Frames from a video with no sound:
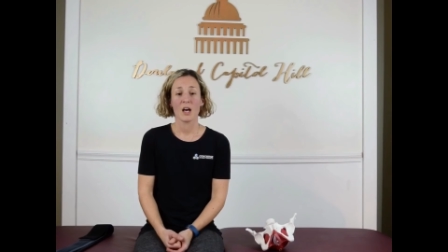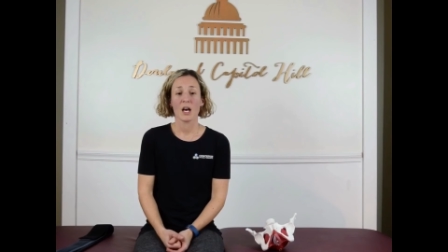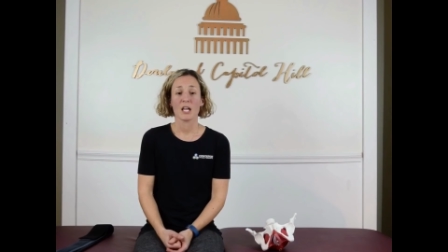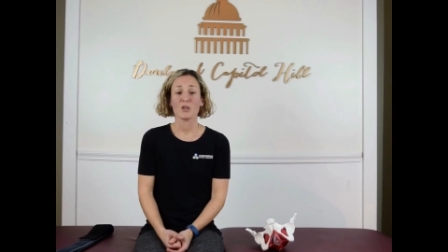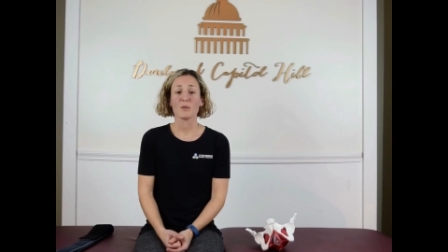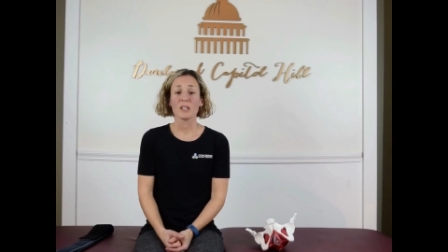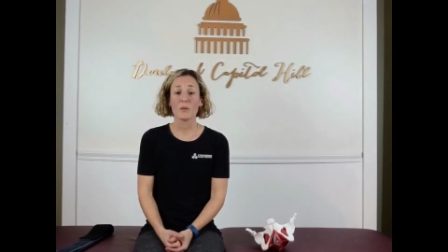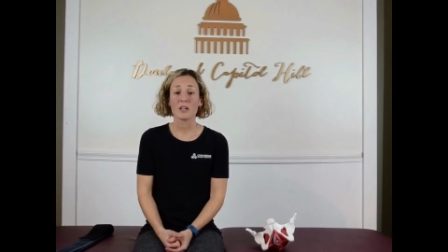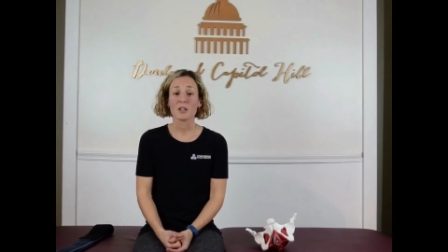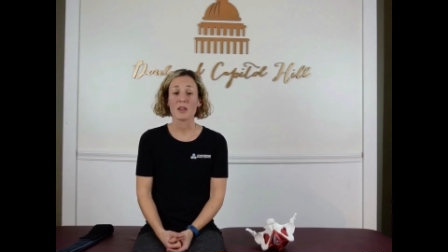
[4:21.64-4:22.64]
And you really
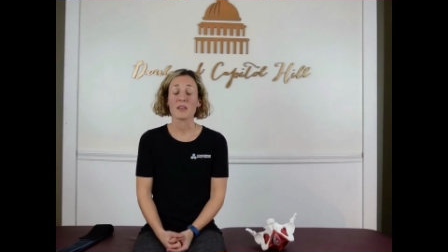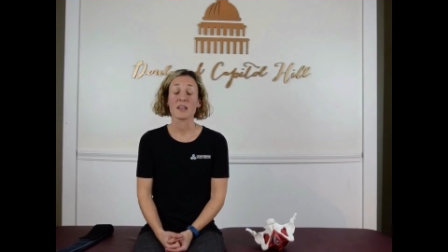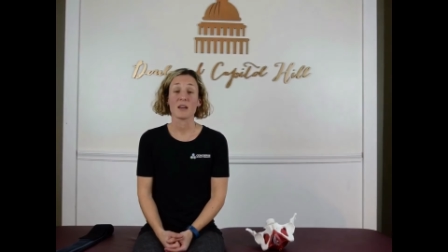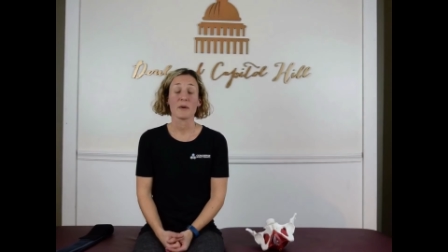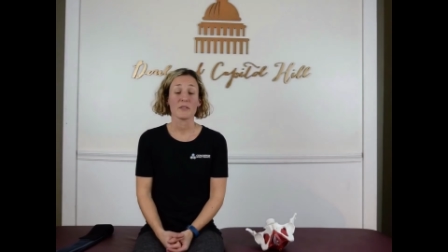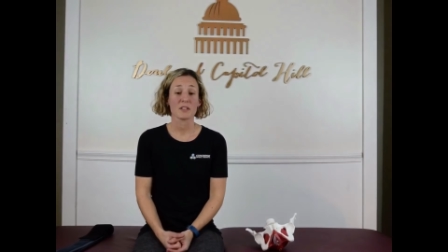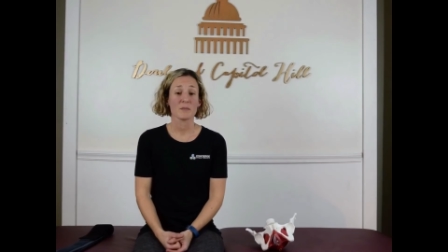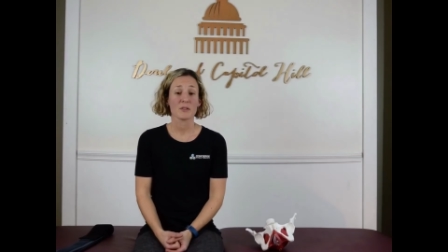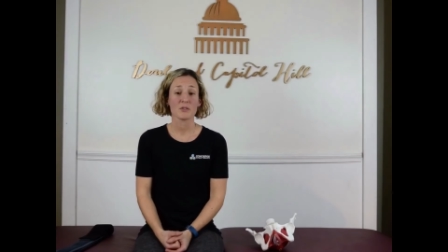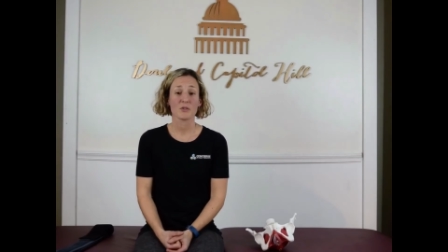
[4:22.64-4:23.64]
want to start thinking about these
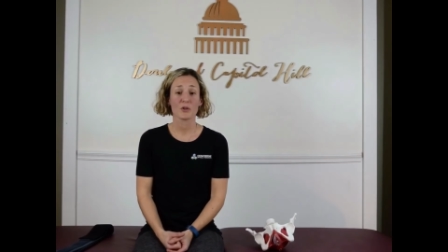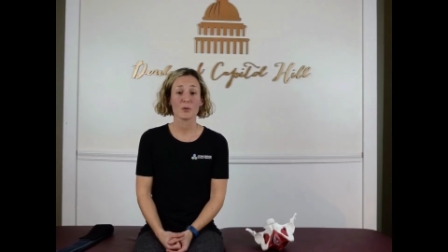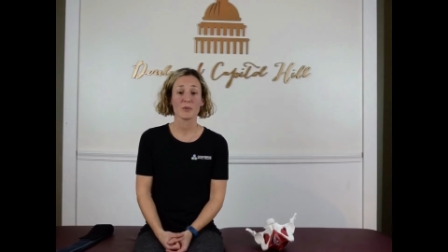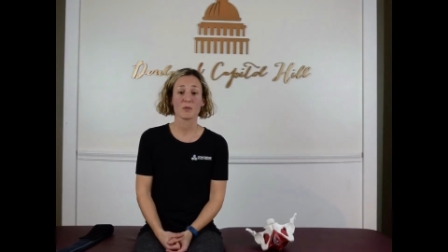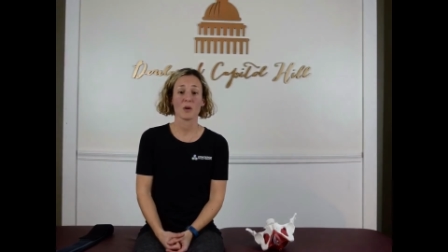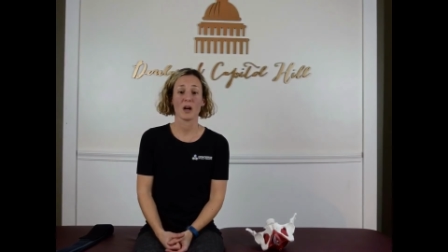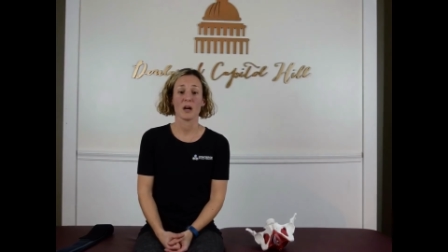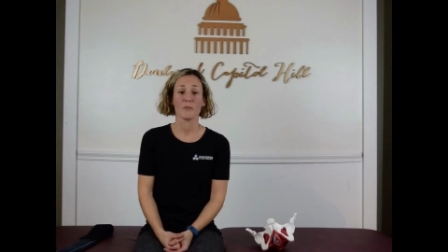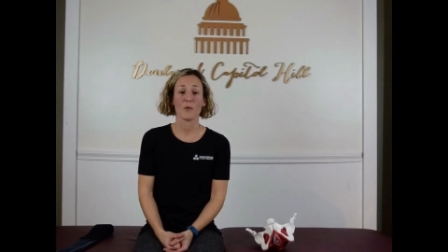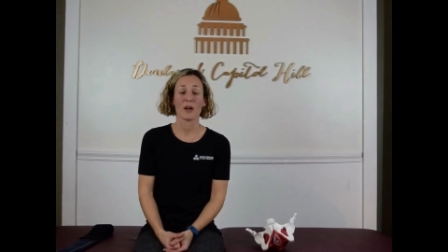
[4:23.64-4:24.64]
muscle groups
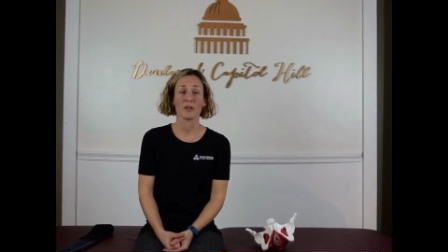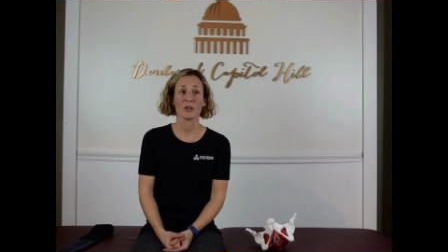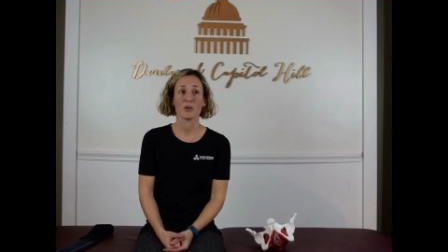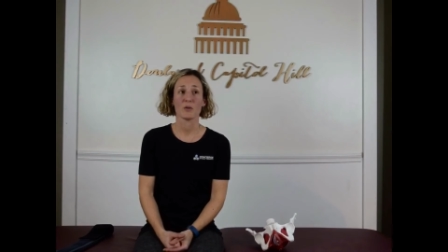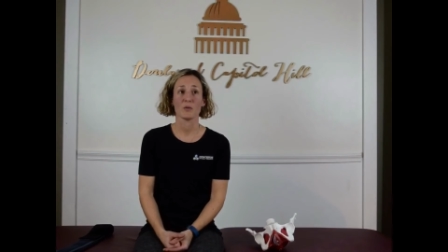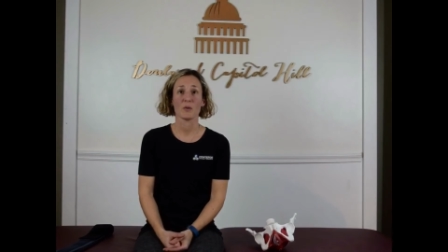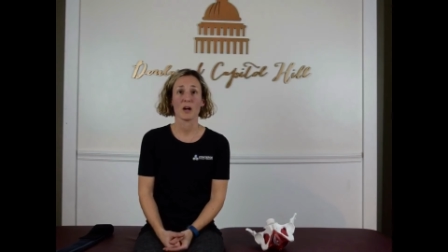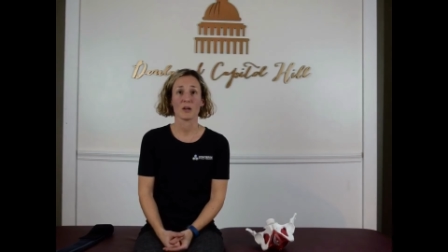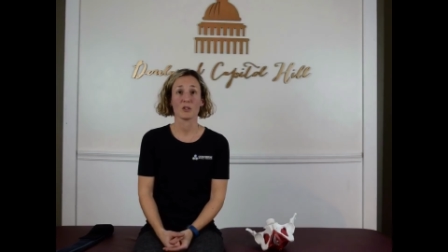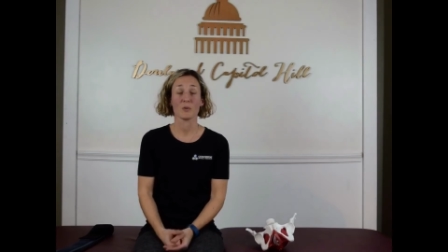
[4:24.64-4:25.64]
um, while you
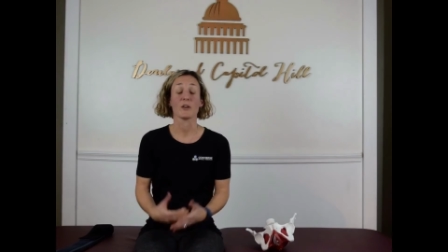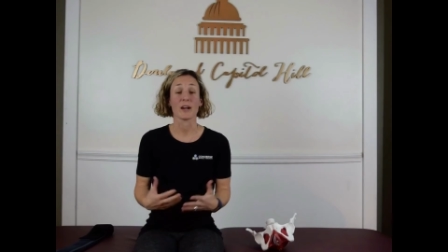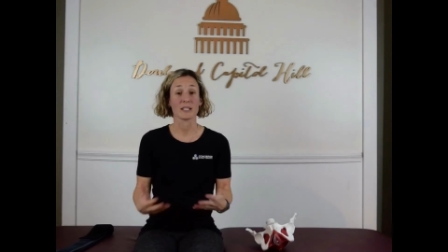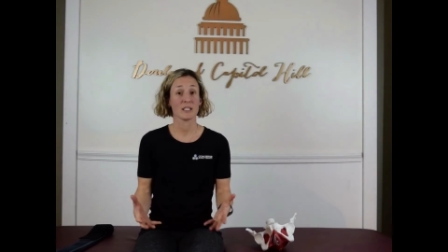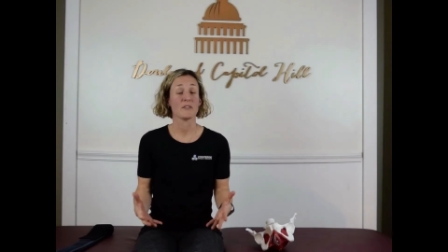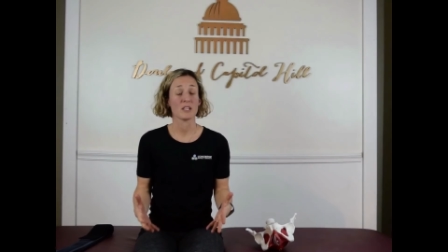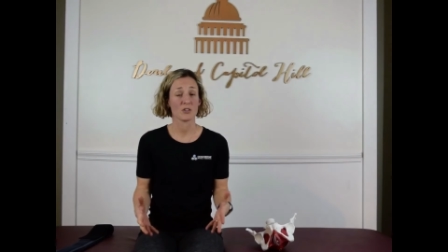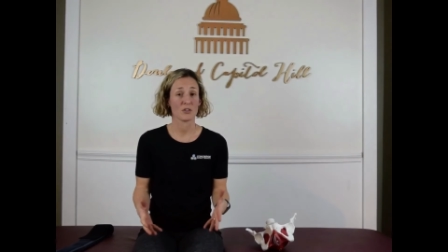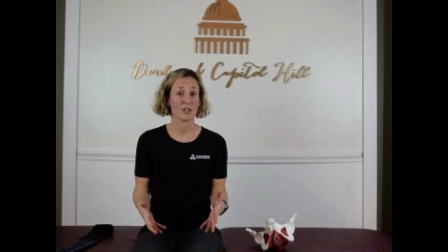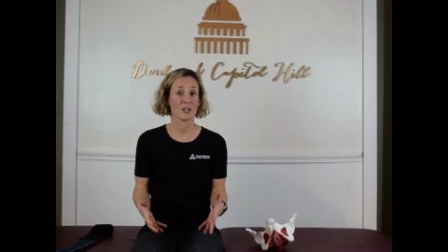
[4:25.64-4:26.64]
are doing your
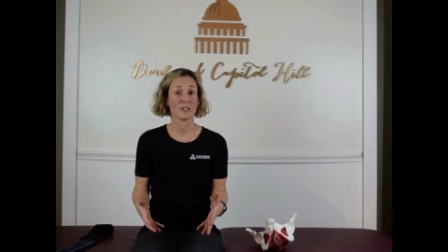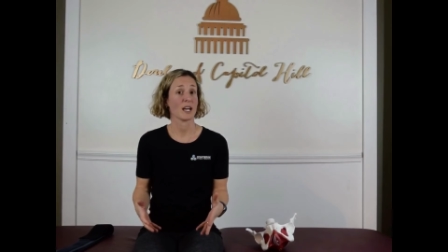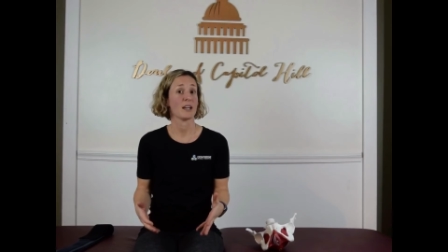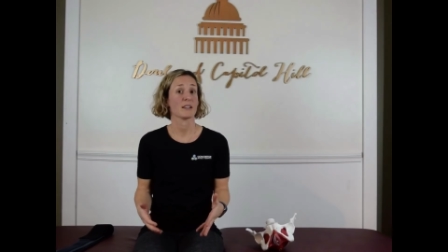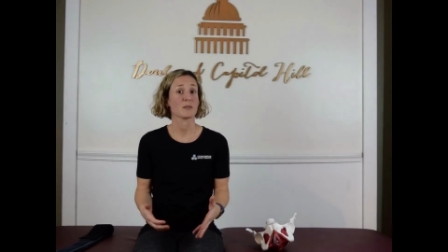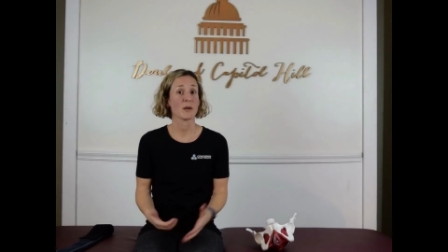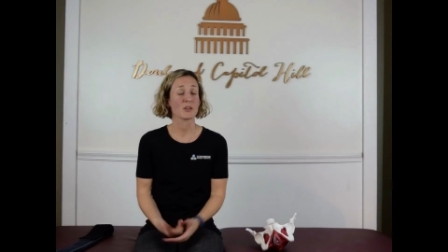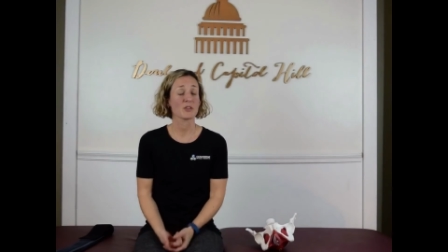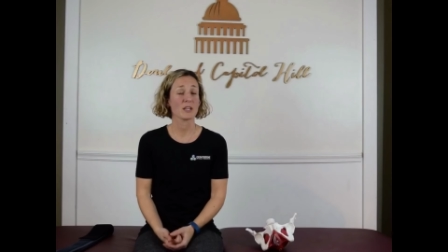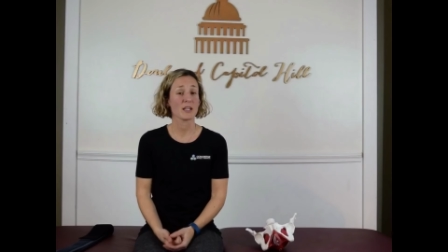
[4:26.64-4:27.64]
activities during your day,
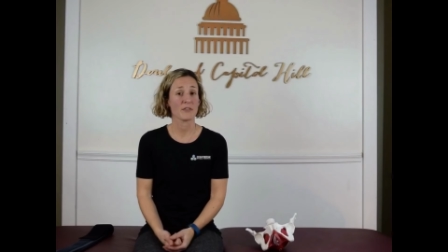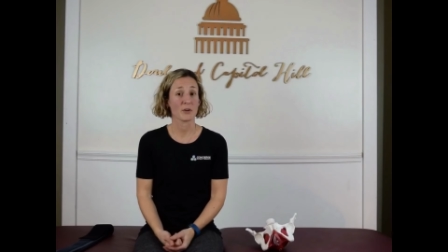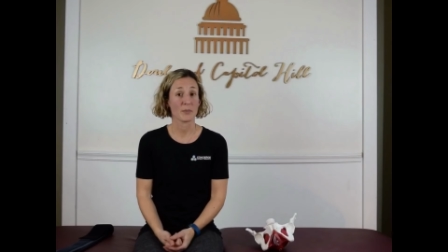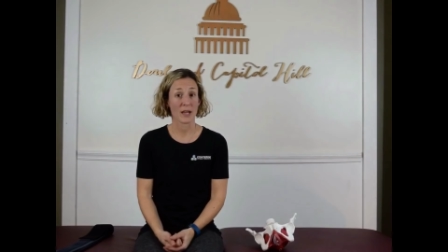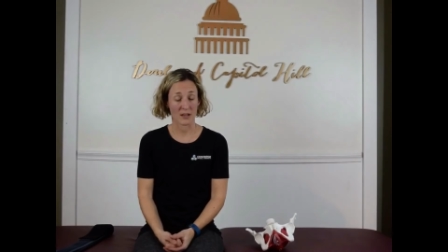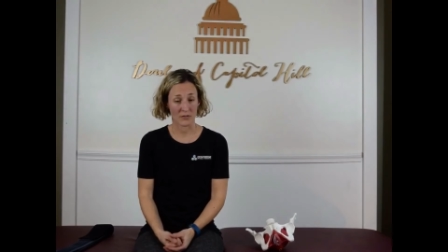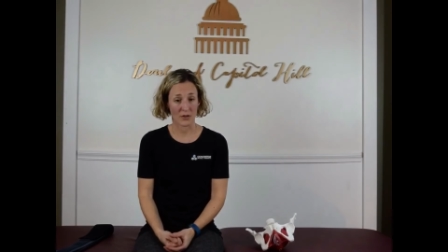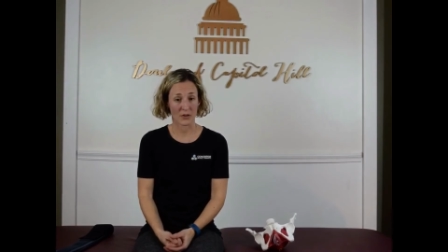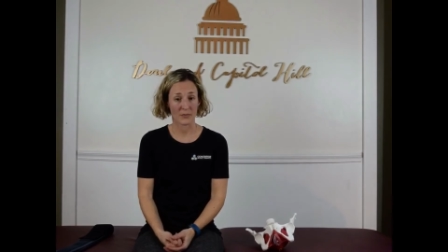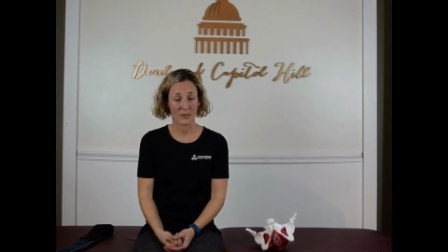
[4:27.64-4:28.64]
especially if they're
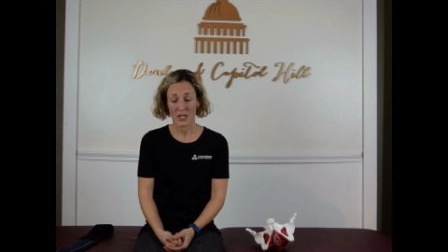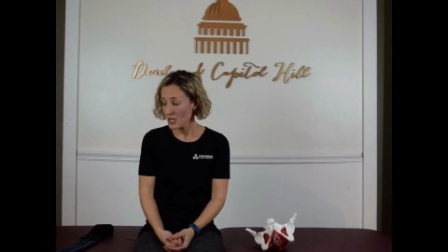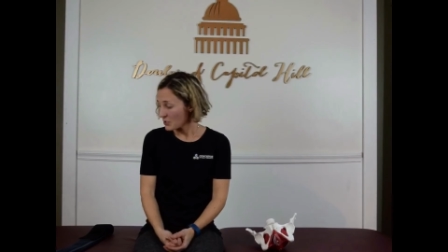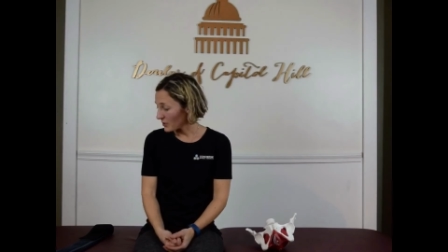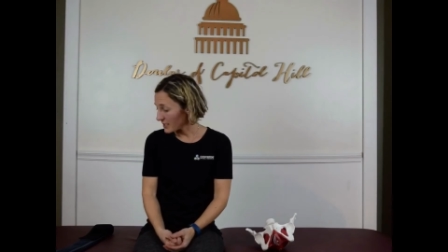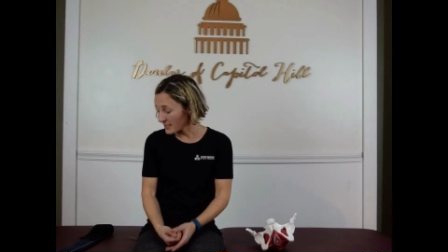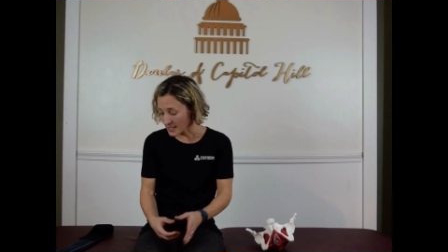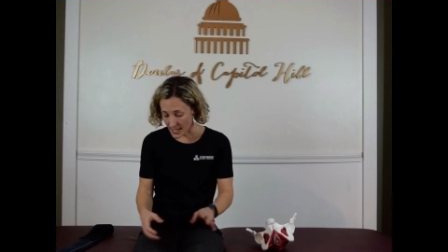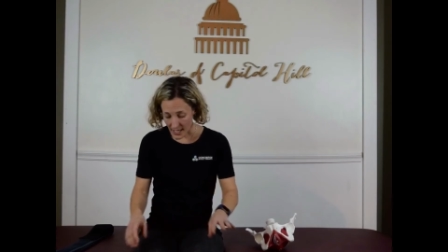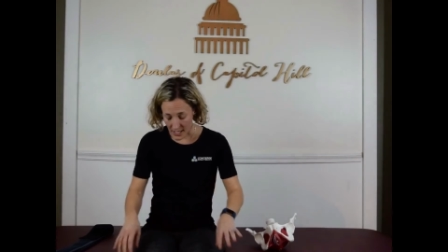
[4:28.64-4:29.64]
painful. So let's
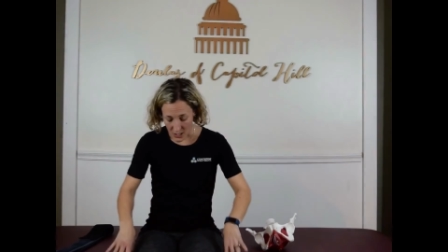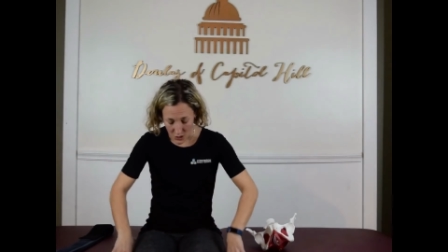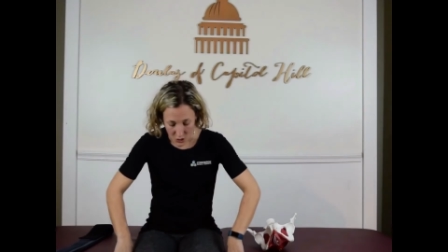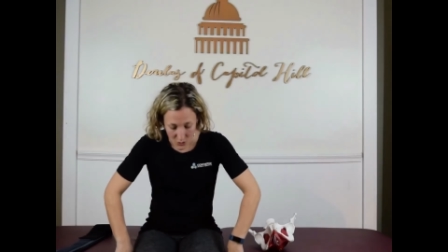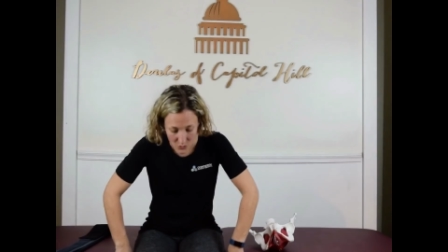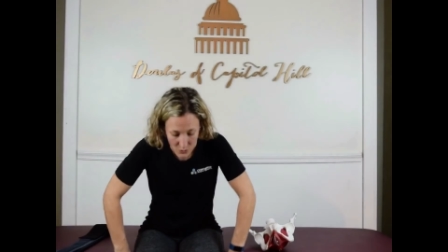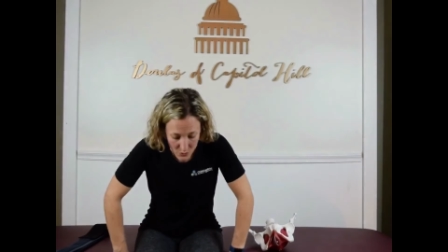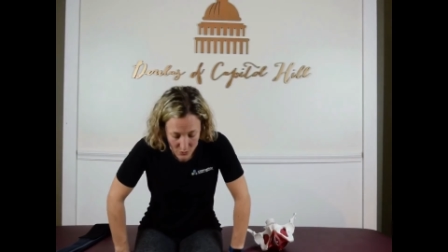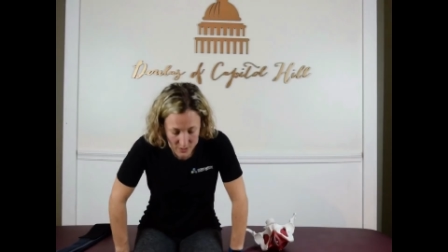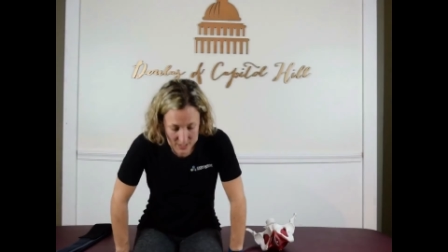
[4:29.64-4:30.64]
say
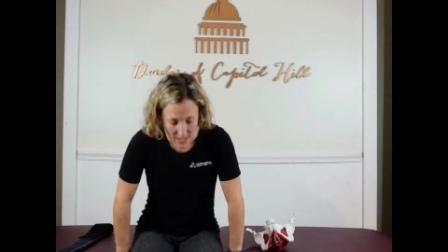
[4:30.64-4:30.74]
you